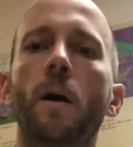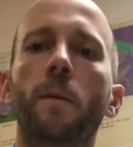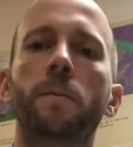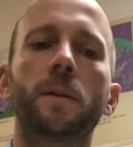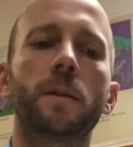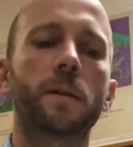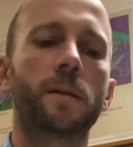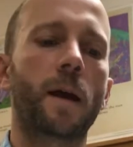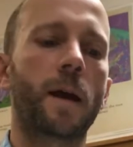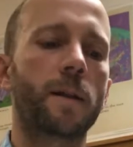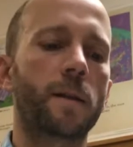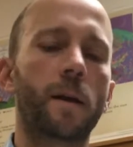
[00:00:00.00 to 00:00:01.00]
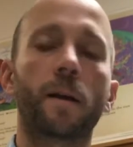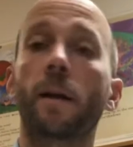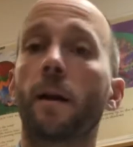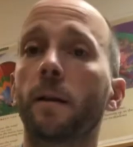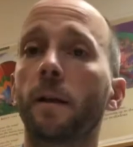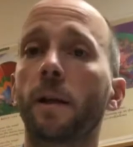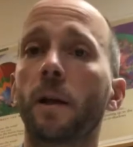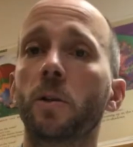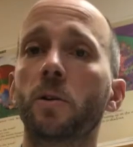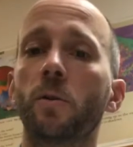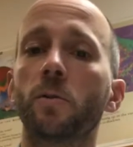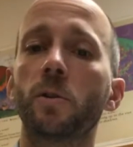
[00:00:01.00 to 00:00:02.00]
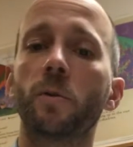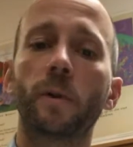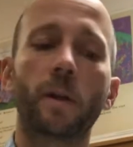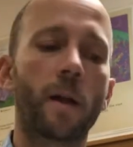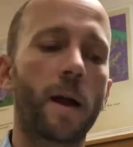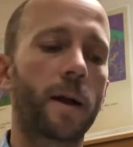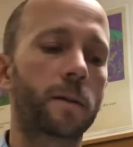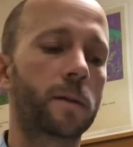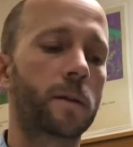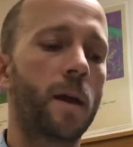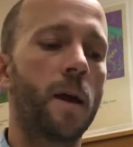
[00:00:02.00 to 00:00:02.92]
up to the side there, kind of like I showed you in class.